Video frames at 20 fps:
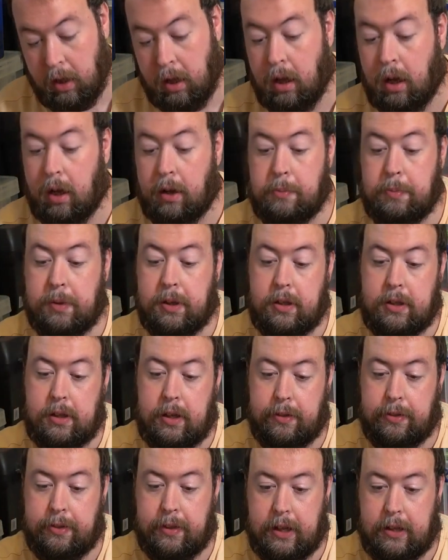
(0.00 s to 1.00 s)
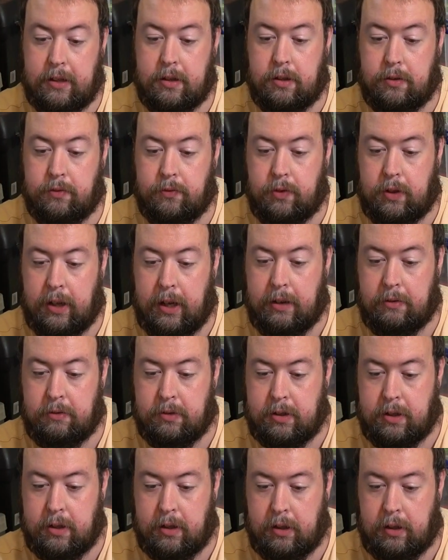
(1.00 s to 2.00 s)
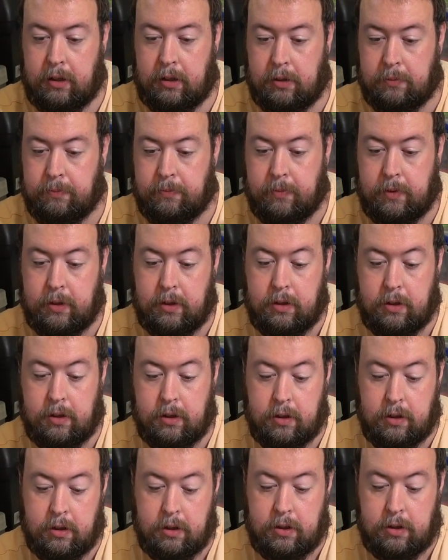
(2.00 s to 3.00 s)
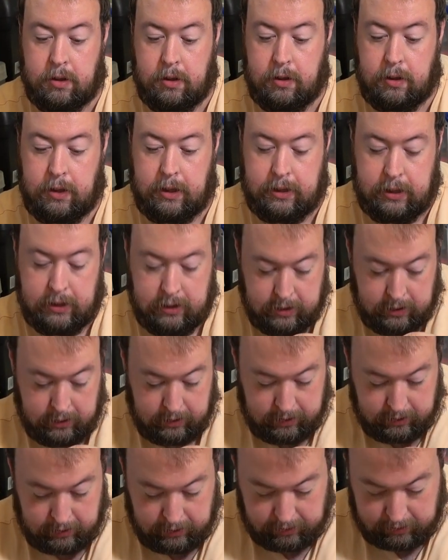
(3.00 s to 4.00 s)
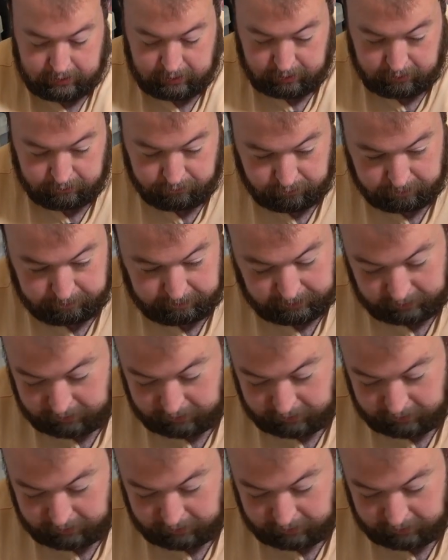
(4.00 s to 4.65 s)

I'm going to have that on the outside so that it's easier for me